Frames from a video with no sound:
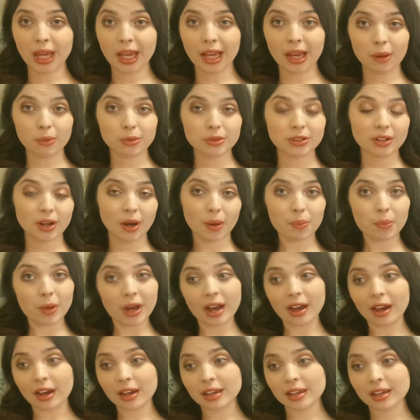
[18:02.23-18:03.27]
able to come
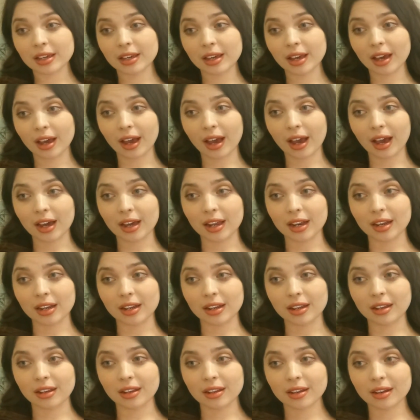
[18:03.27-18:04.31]
back
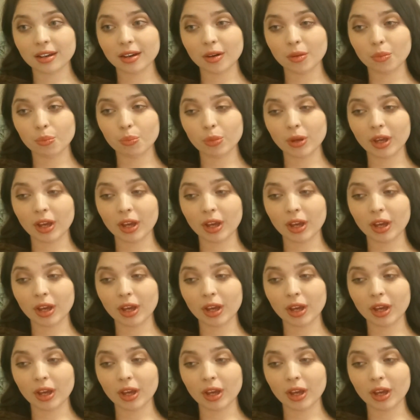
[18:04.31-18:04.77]
and being